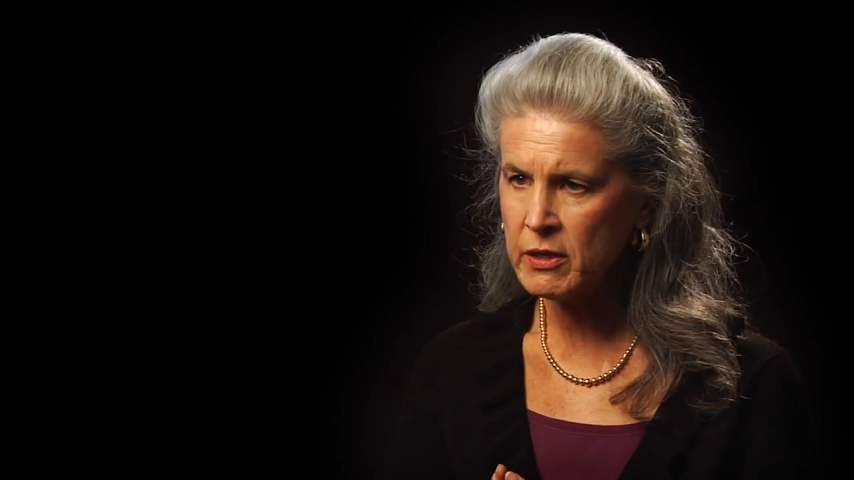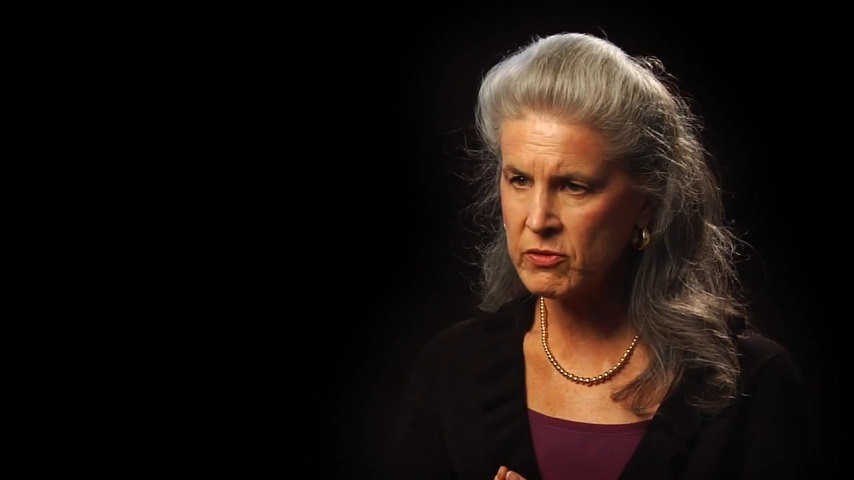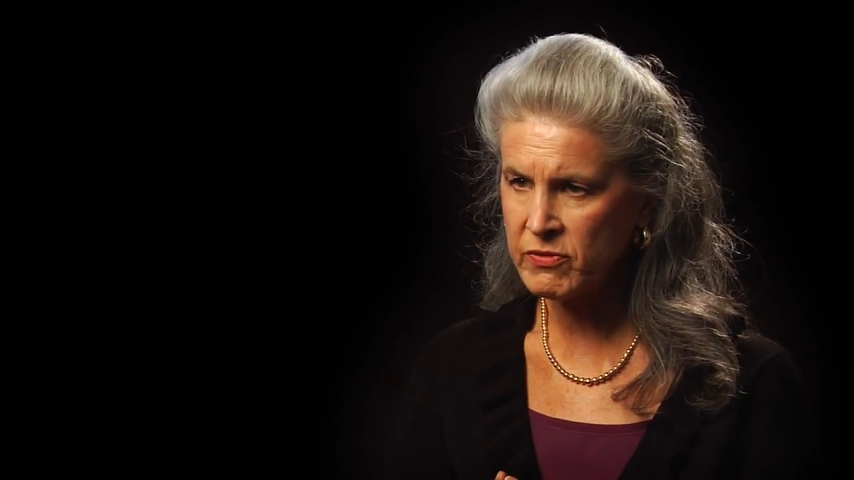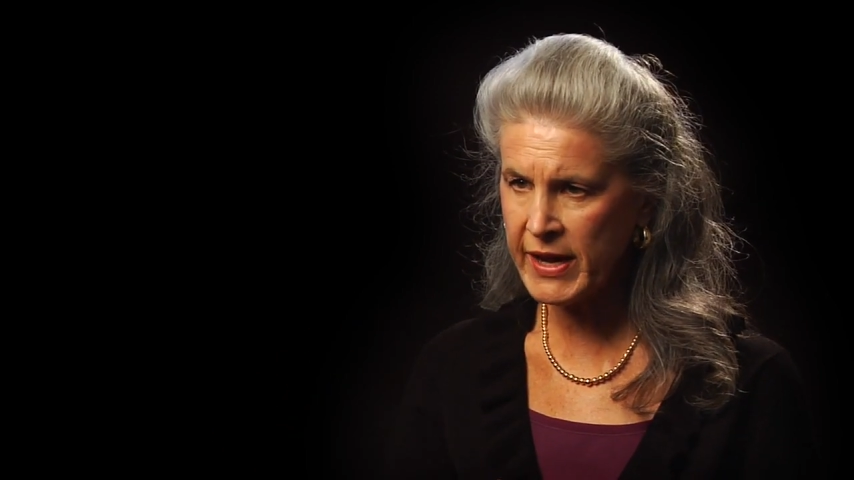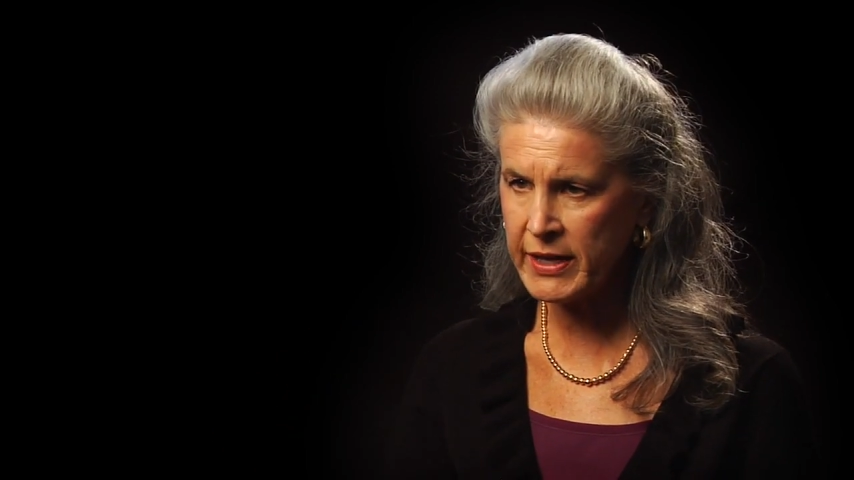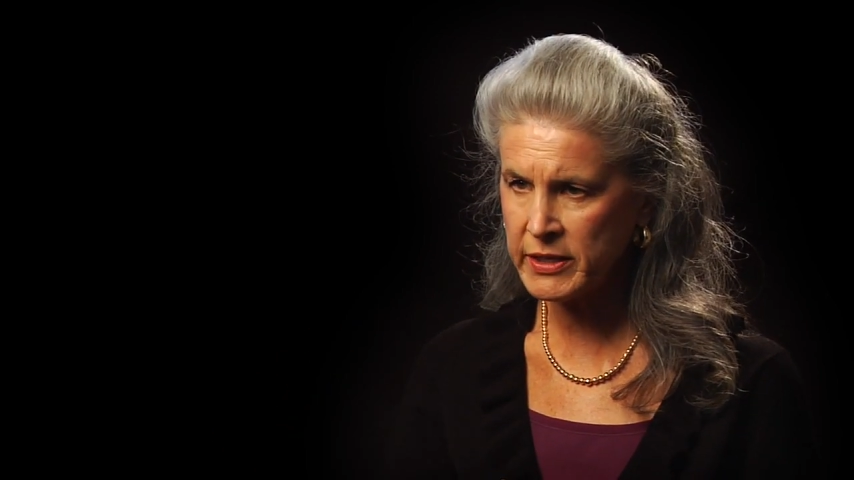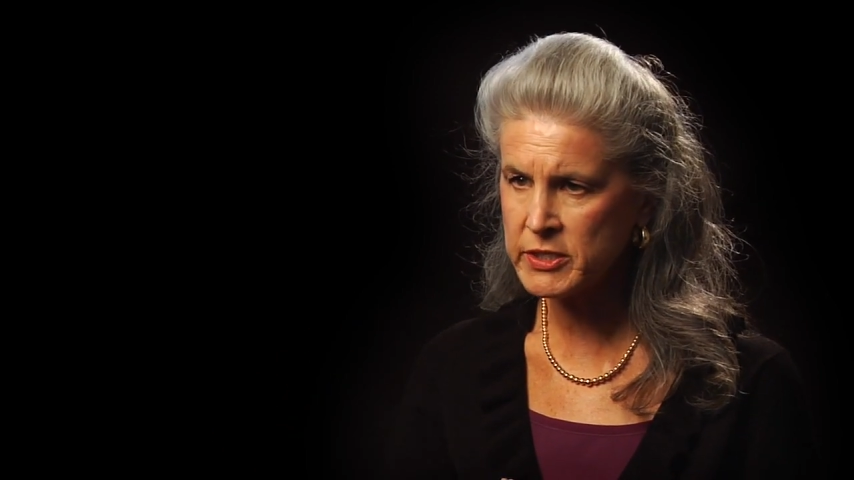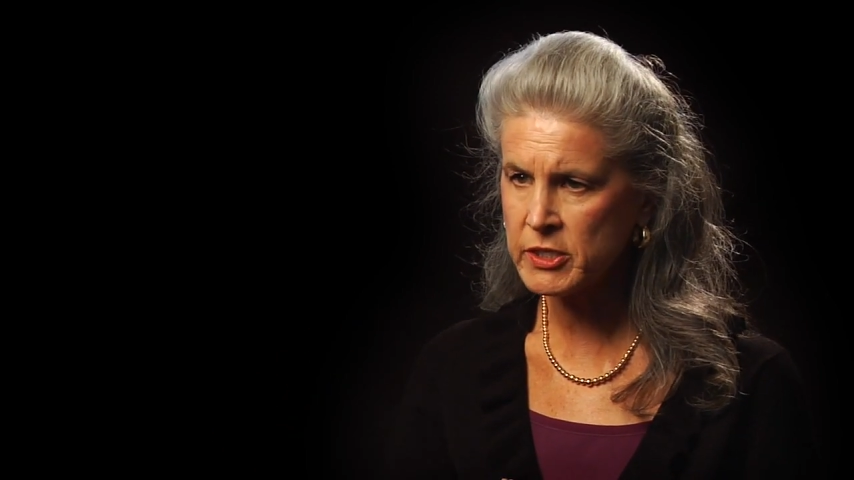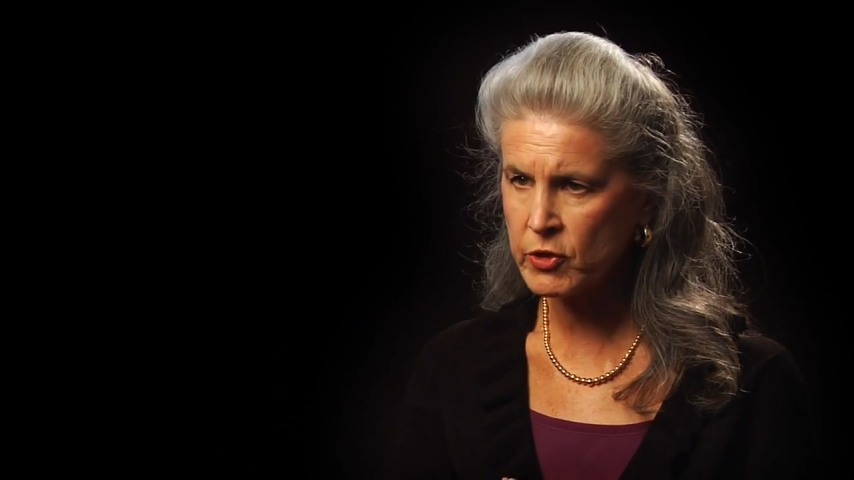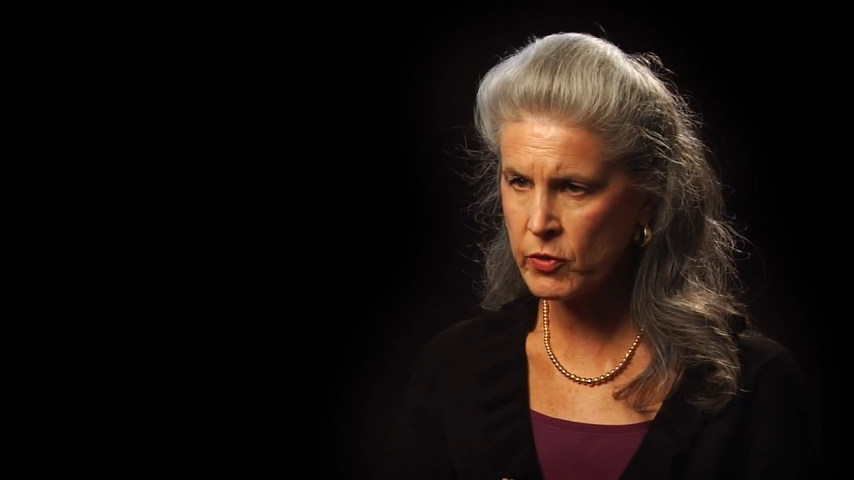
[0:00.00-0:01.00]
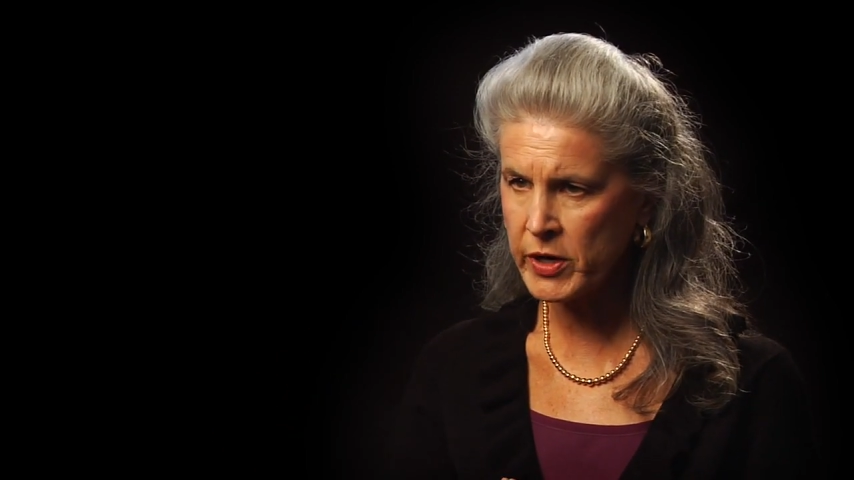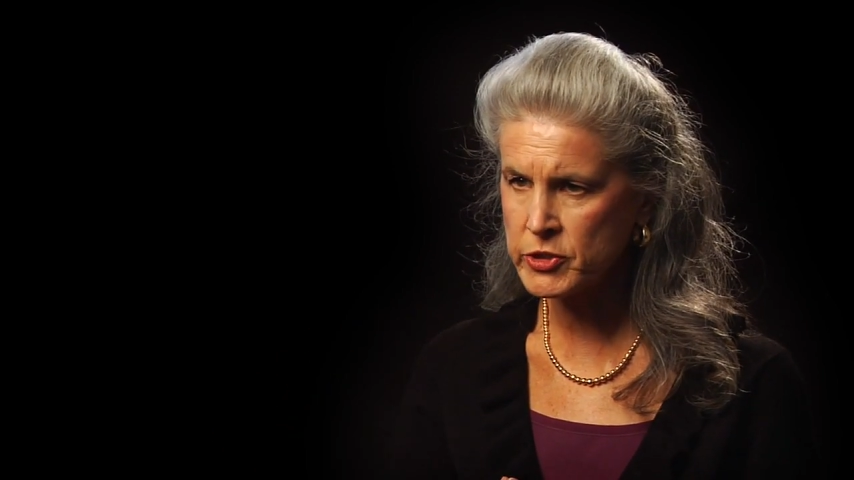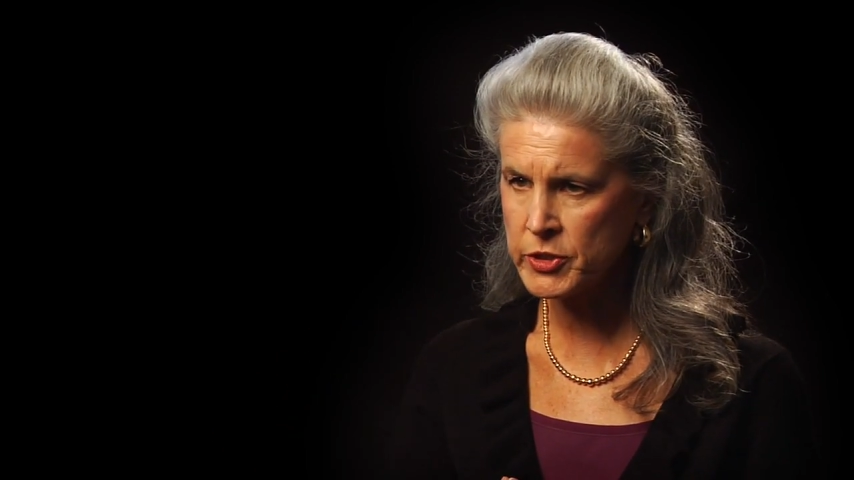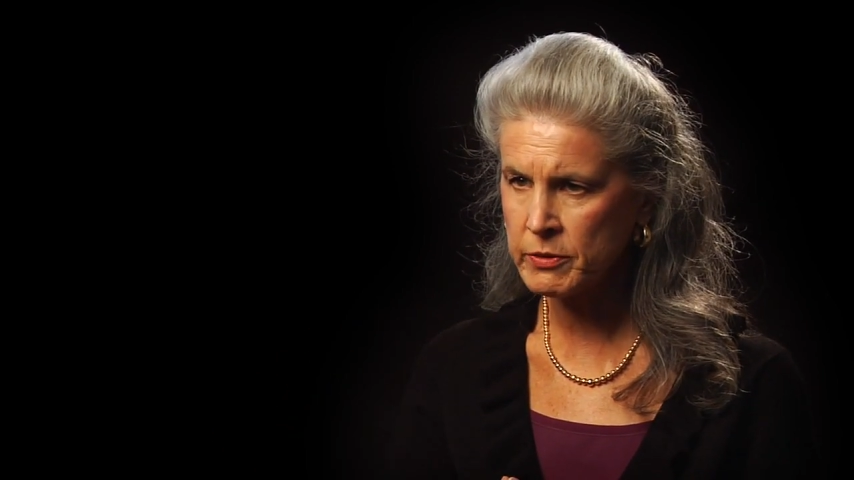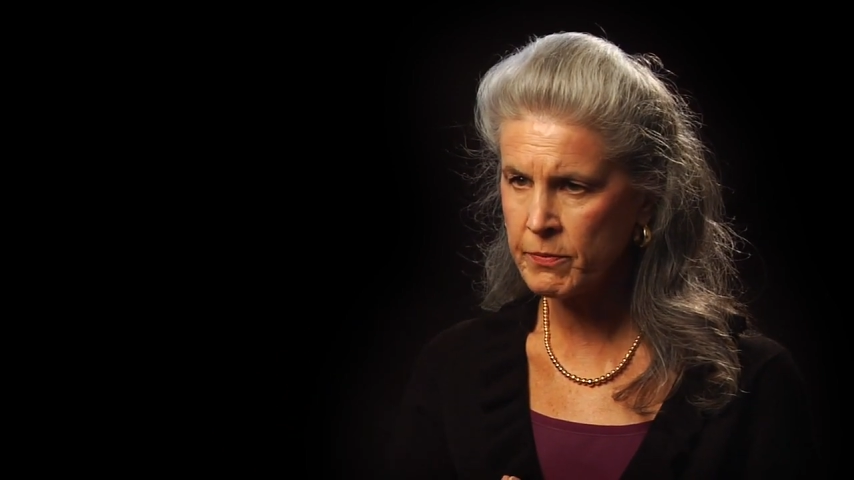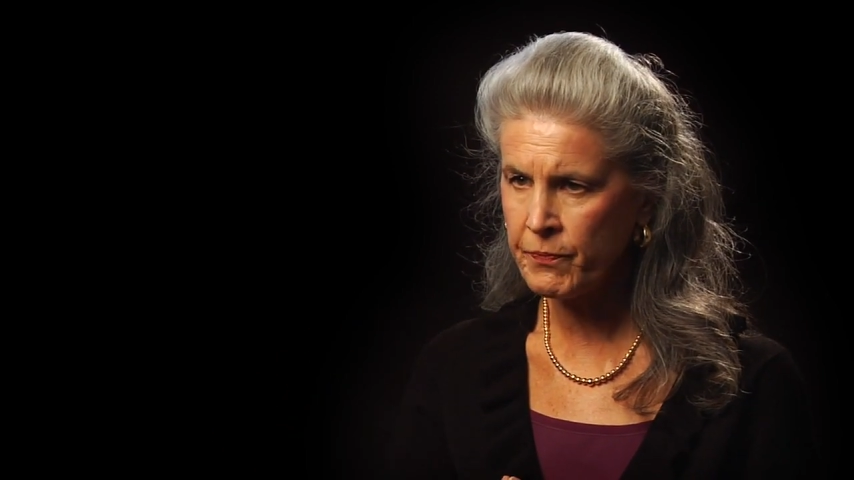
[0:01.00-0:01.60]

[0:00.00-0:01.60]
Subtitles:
violence and aggression.